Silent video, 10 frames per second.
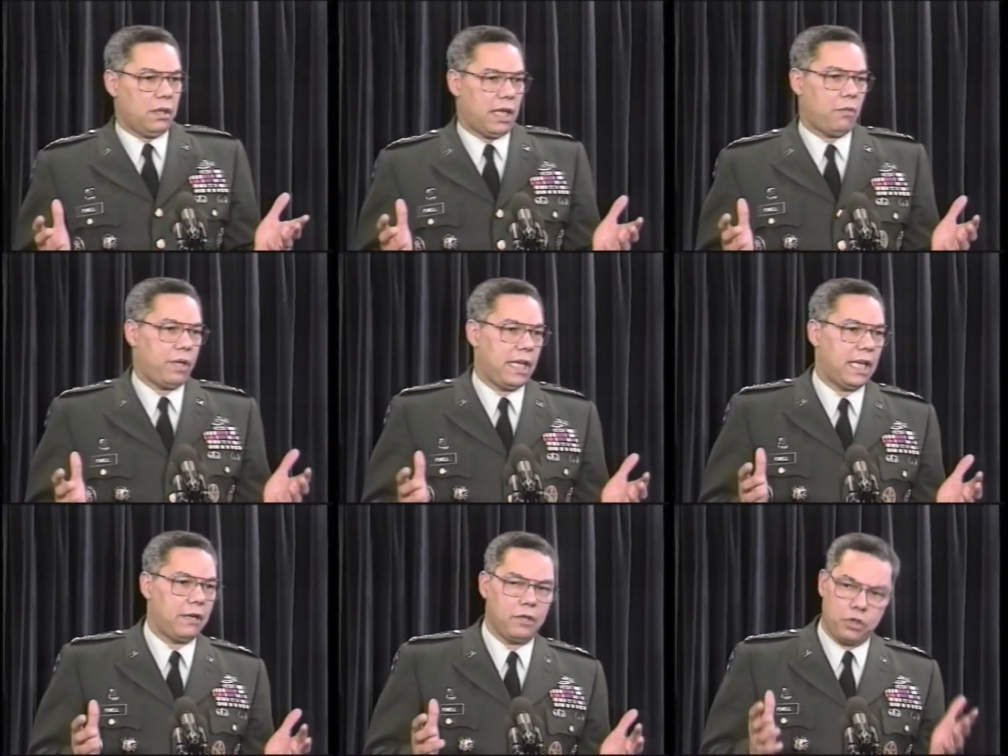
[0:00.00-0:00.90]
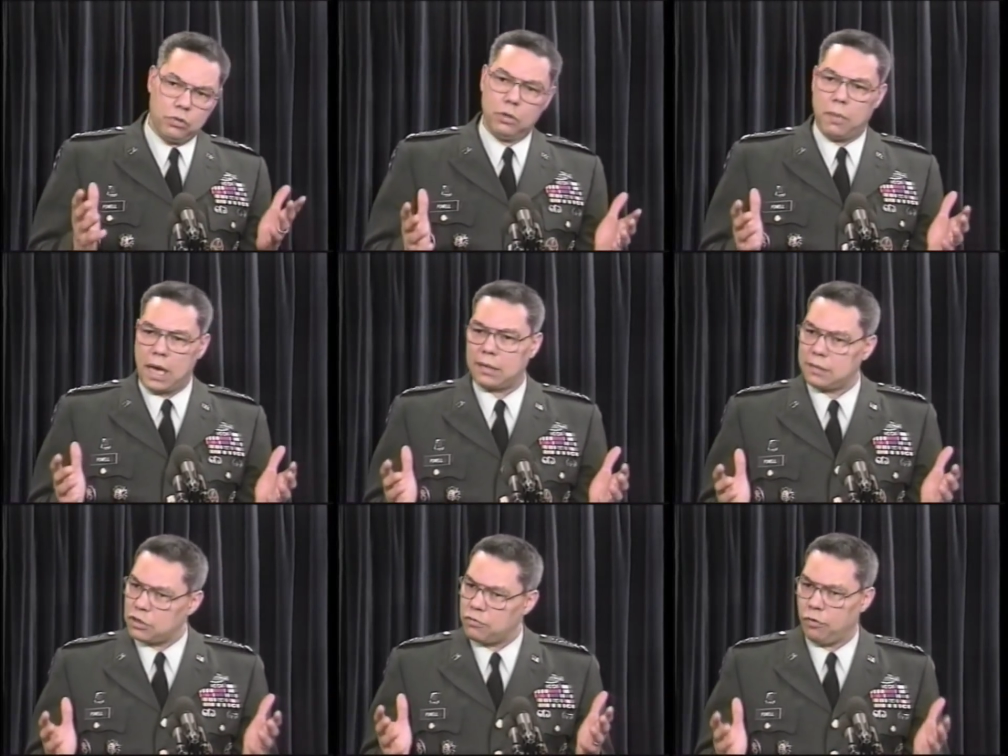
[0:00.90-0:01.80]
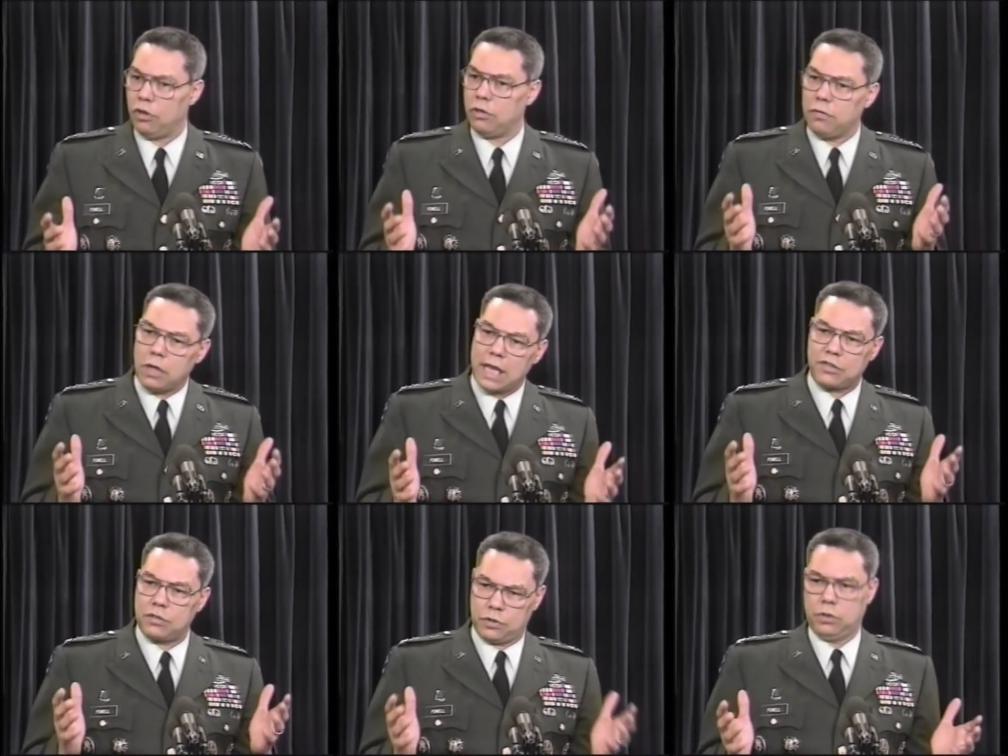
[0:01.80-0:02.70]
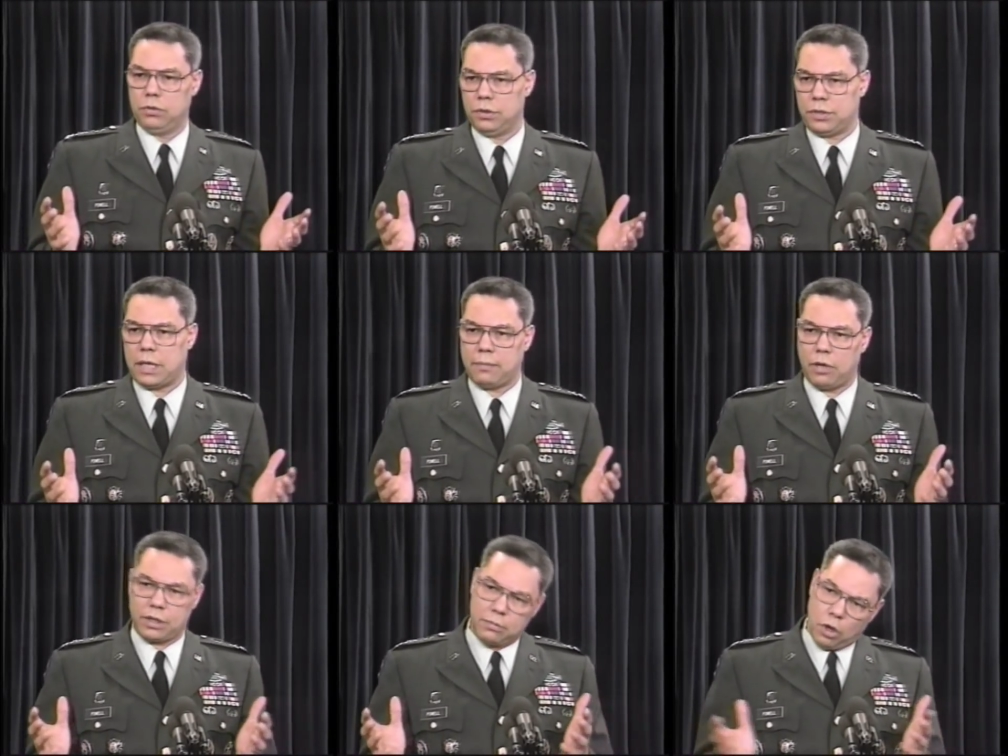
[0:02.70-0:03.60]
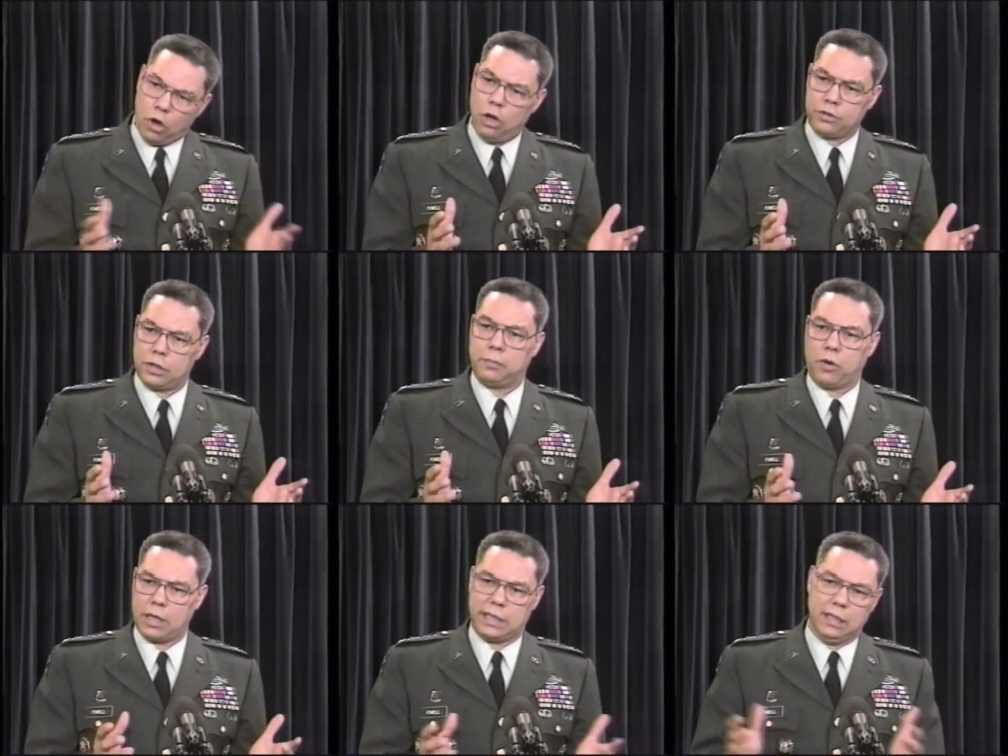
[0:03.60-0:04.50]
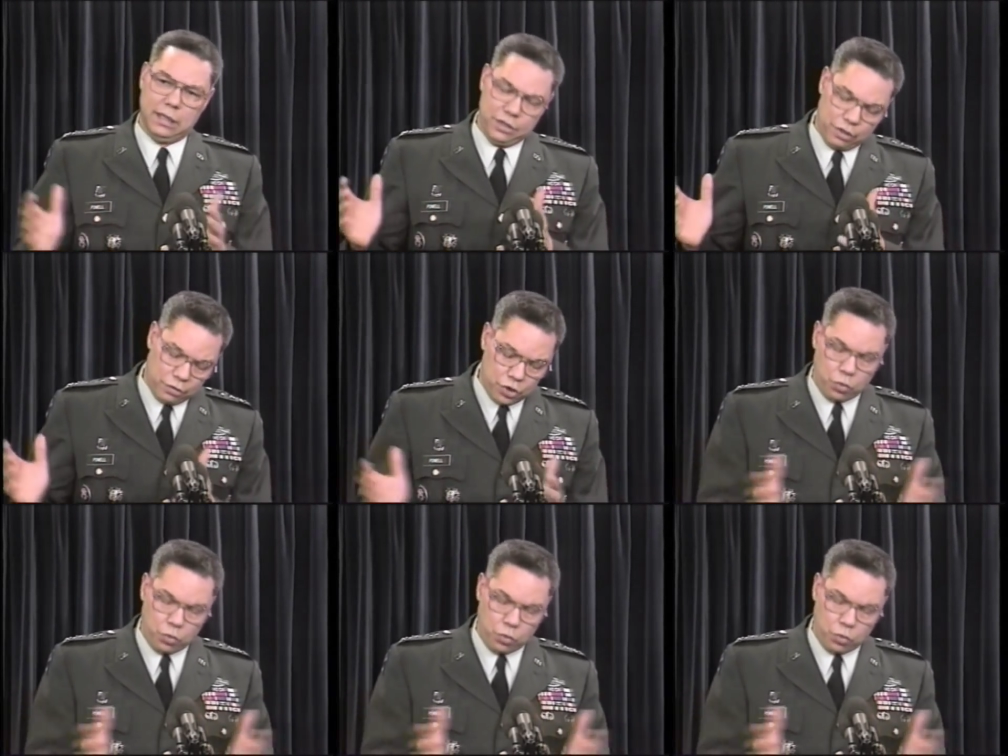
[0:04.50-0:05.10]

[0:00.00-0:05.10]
that we have a toolbox that's full of lots of tools, and I brought them all to the party. General